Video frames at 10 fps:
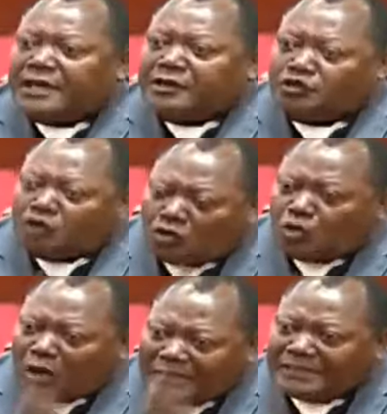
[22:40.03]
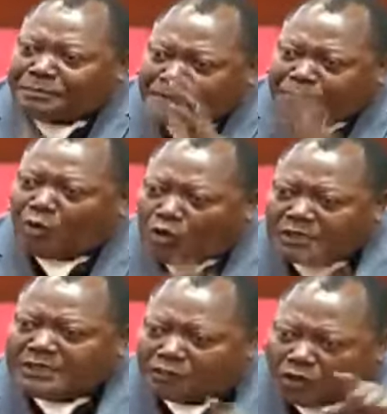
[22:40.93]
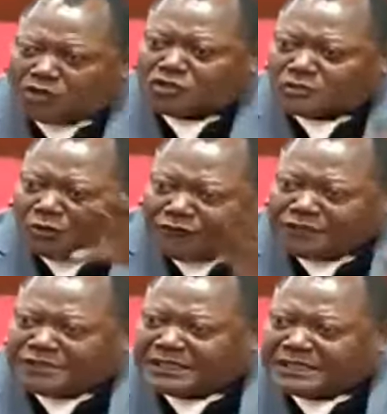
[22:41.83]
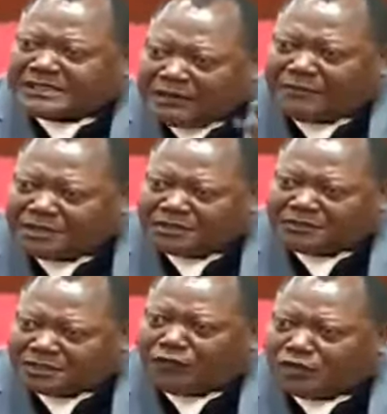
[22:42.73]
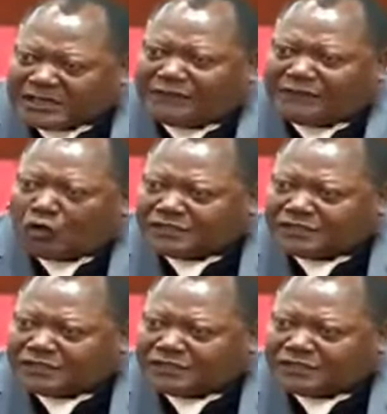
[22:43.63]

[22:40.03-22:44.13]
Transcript: don't want people holding those offices, government, civil servant offices,